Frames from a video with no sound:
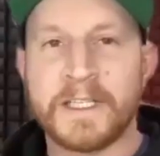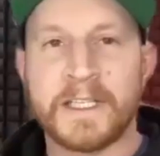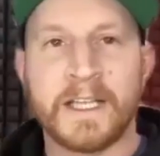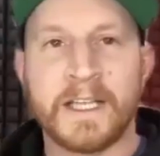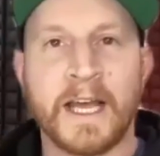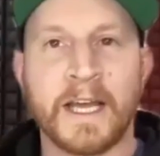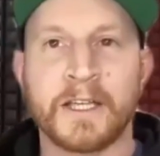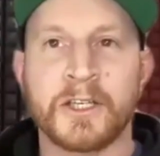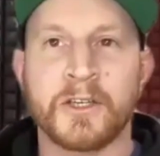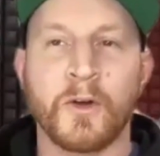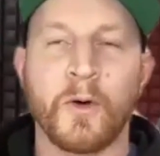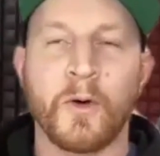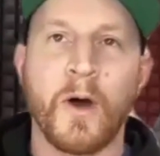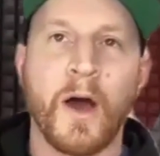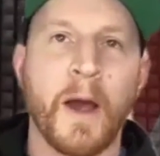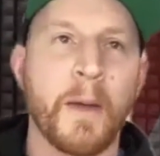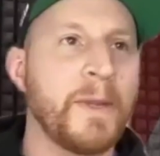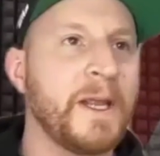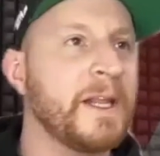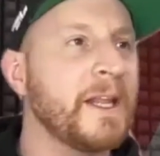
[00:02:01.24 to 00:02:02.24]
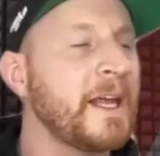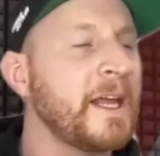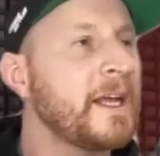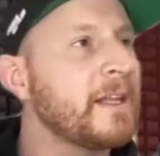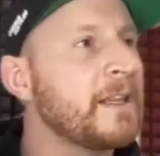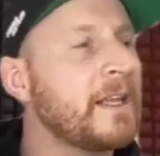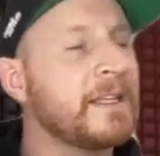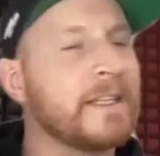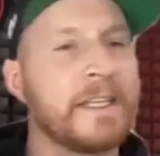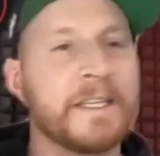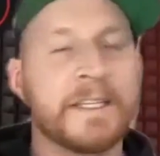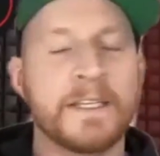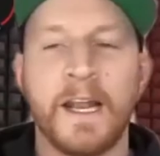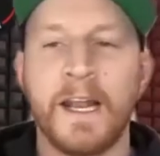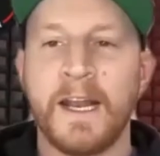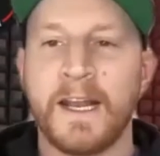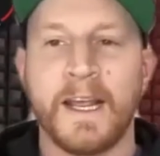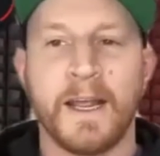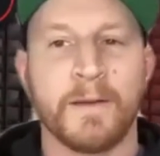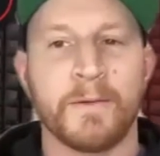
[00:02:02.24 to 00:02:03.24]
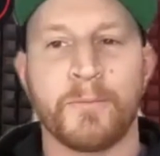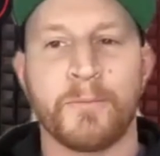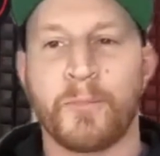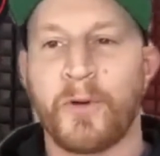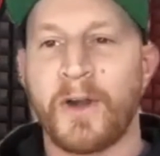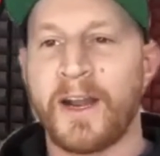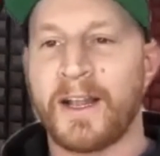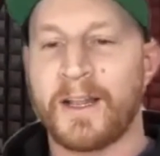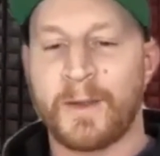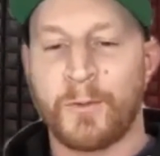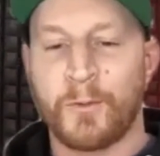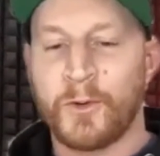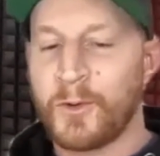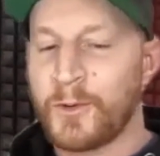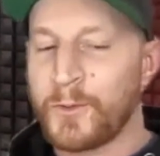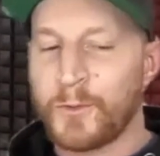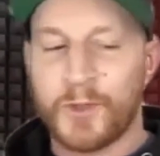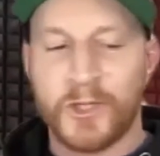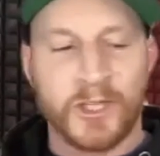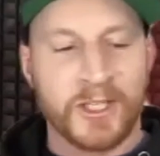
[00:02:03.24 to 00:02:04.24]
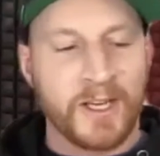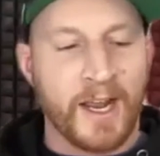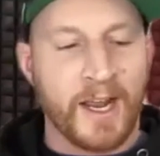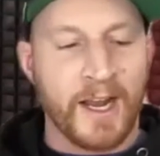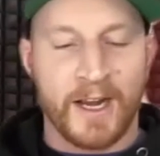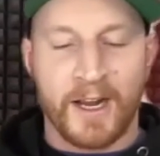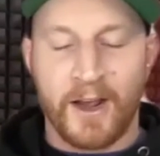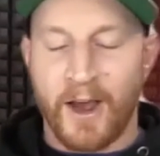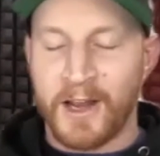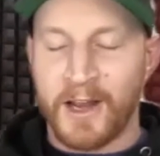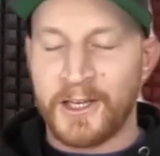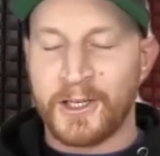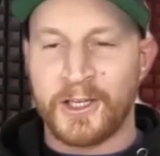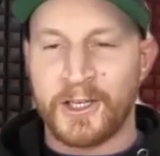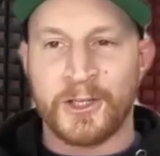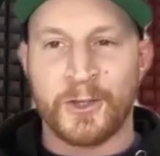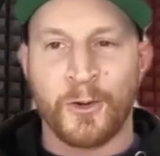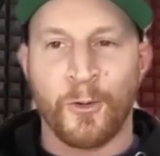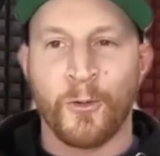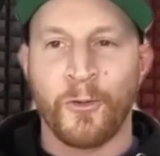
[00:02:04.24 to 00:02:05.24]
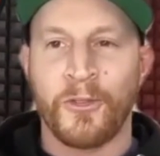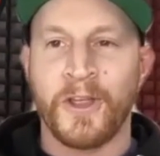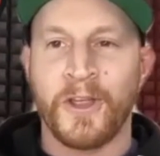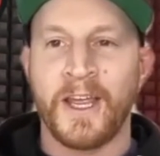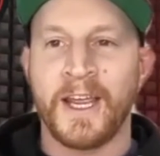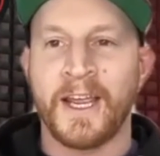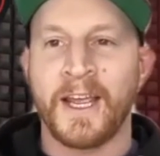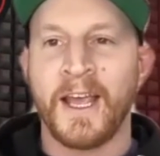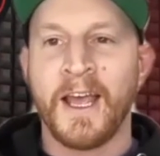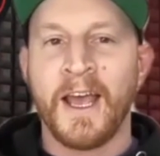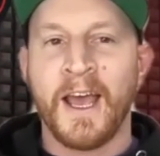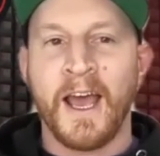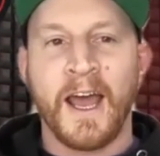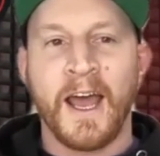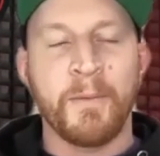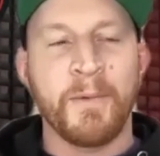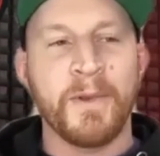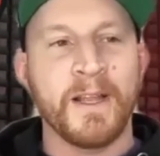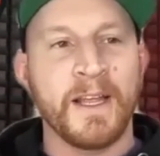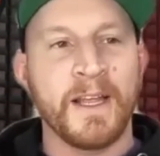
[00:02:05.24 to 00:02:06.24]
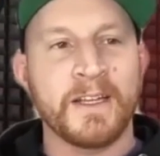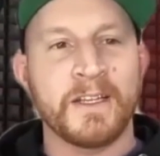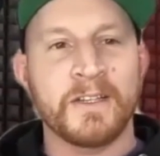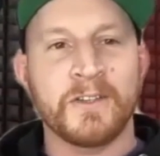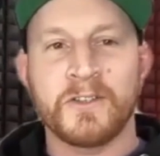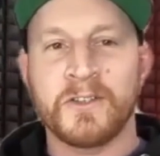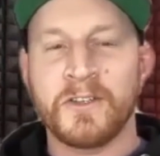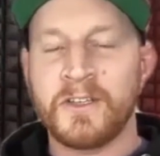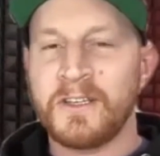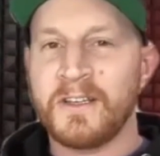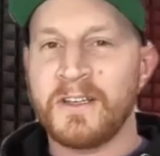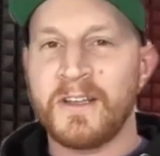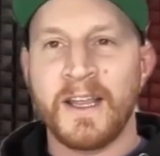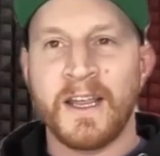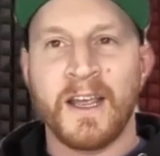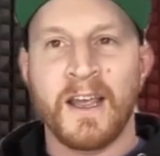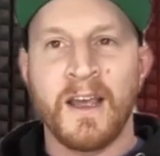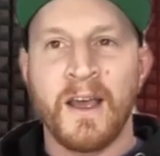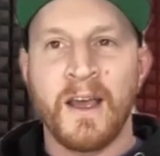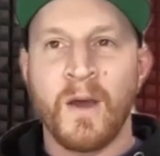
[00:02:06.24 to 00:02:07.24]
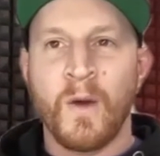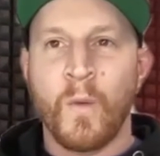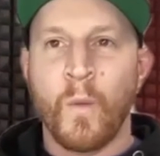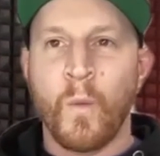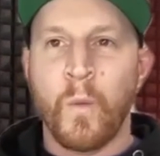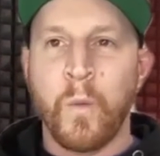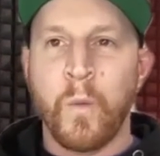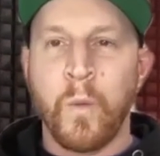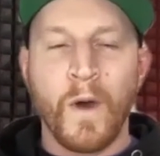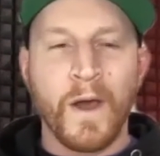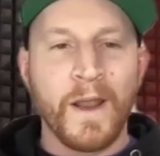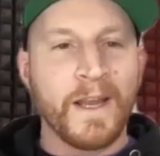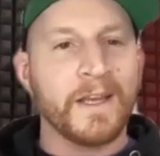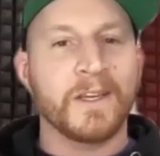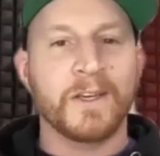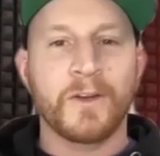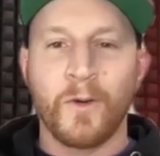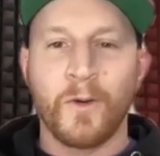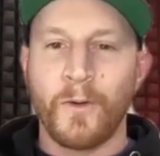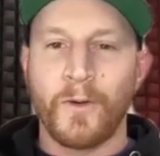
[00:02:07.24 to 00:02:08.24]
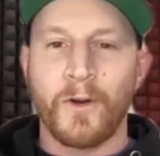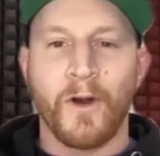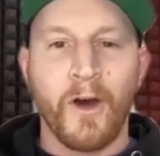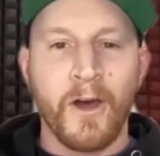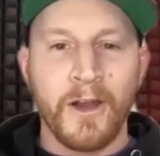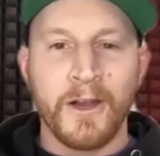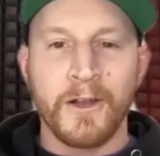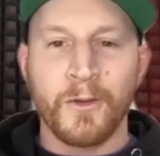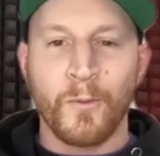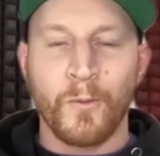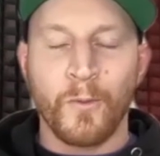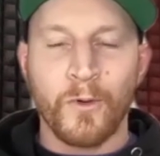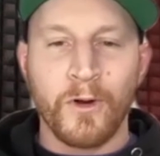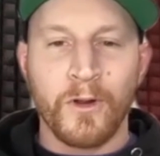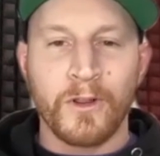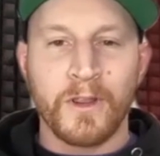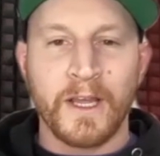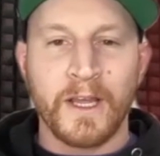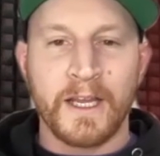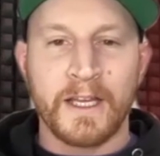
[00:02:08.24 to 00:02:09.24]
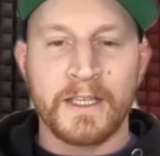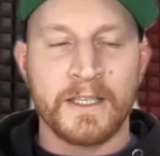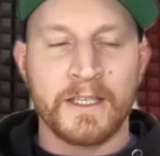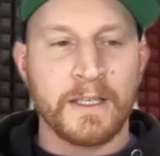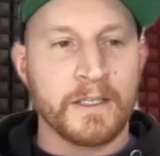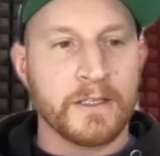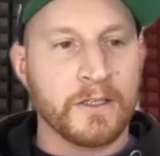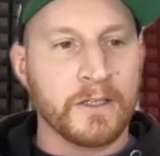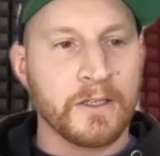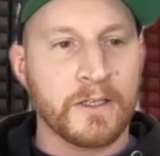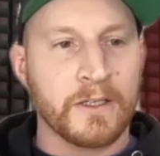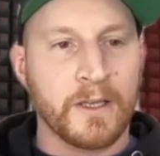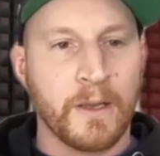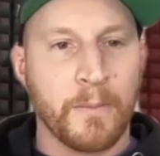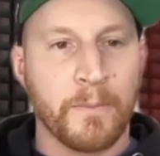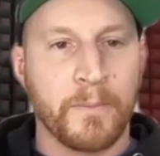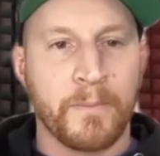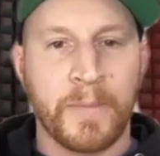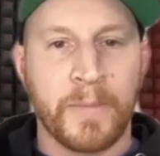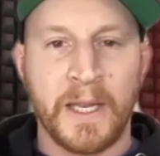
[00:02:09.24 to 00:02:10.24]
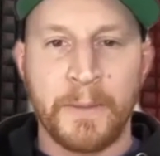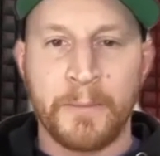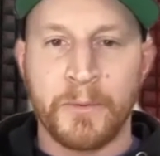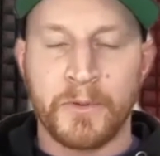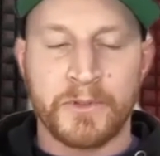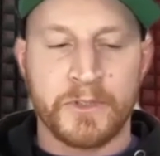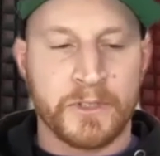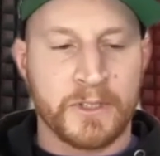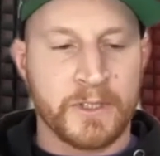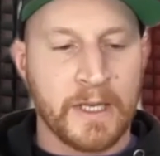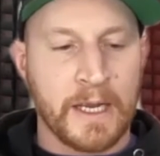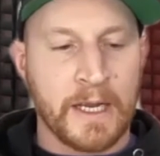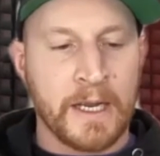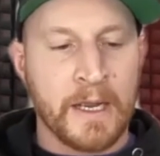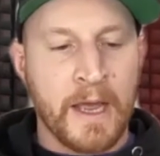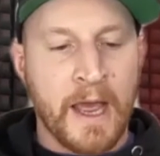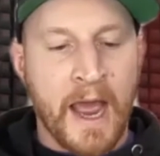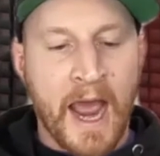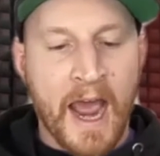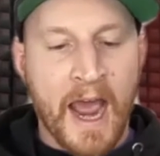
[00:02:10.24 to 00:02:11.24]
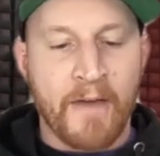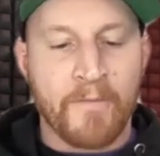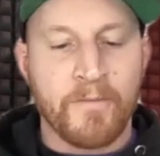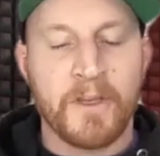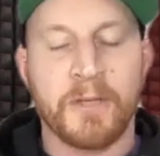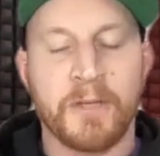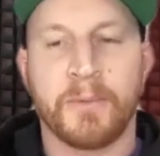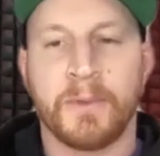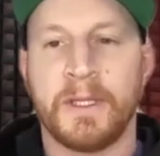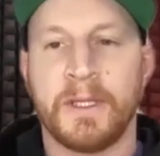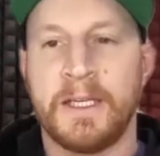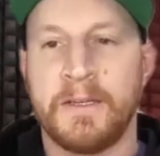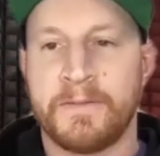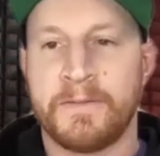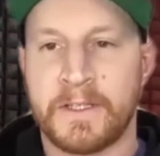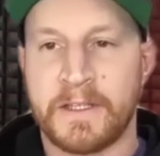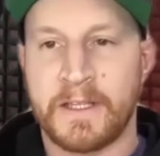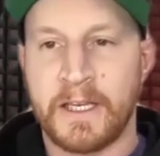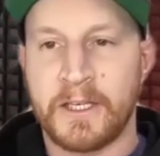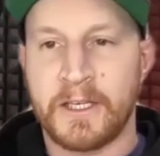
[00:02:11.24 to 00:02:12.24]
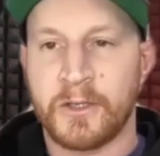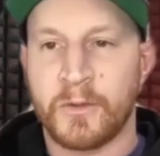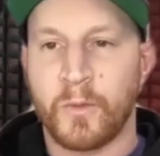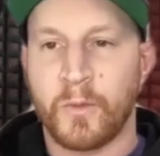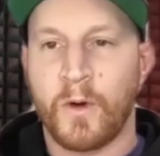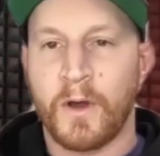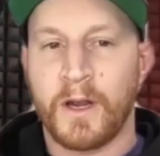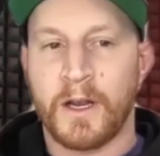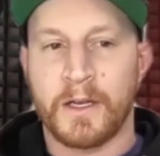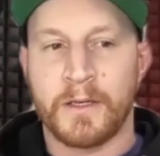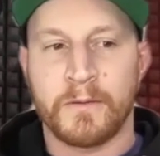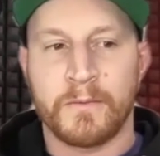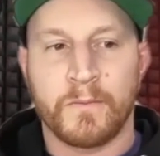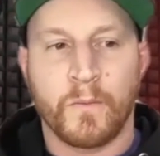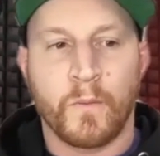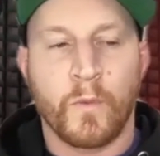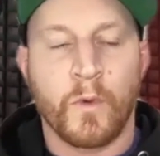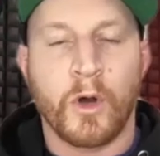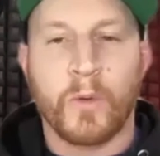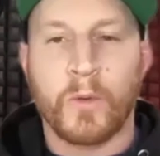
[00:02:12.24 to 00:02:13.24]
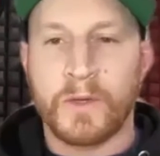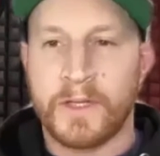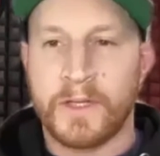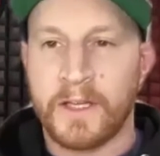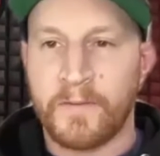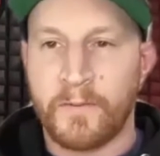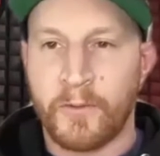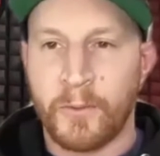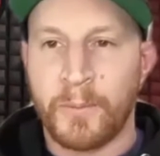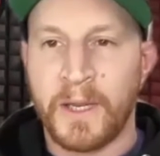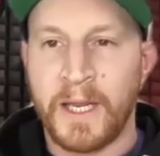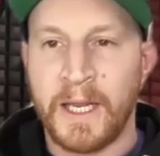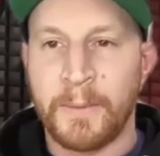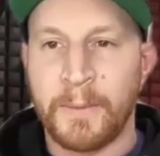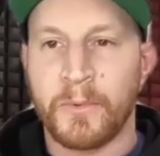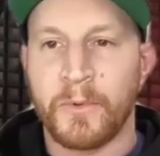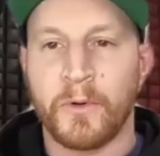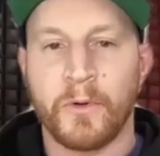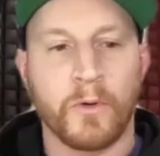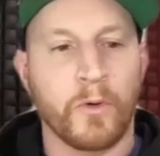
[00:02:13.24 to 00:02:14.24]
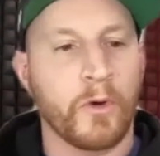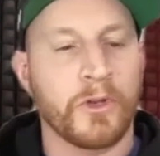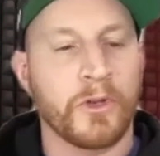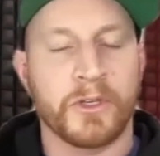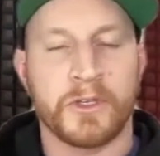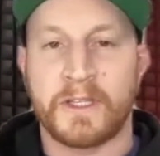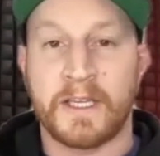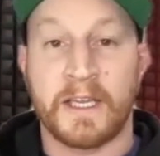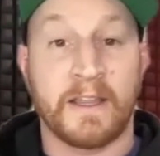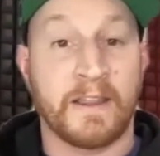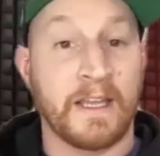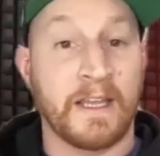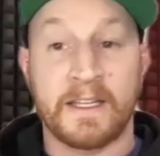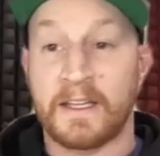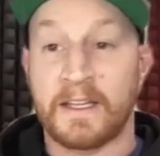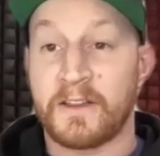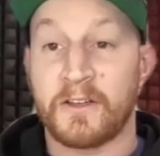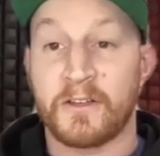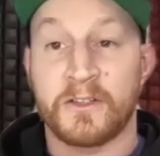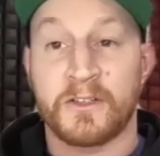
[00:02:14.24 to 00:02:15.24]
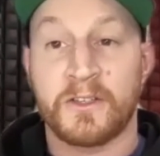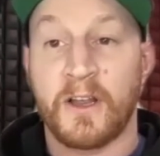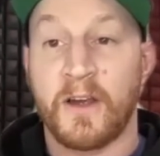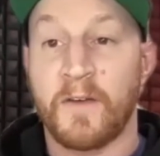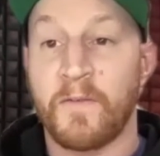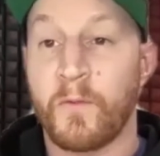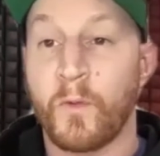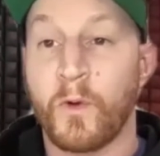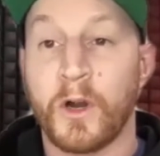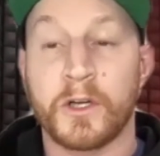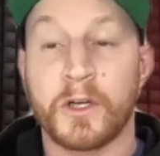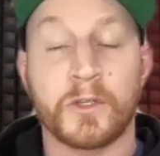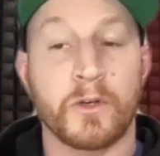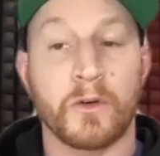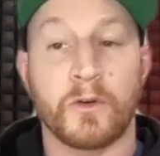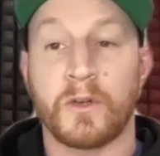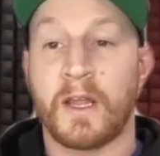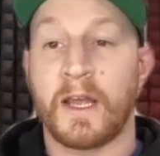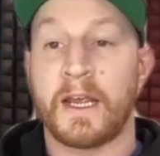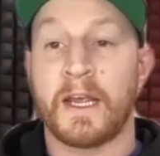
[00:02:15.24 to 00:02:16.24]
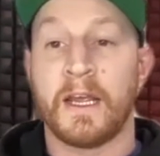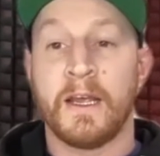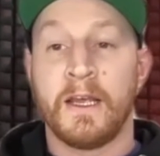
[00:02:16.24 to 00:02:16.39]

Let's kind of get break. Like, we were just kind of got into this whole thing. And I mean, what is going on in the world? Like, is it just some people just like have these beliefs that they just want to work with different people, or just they think that their stuff works, or like,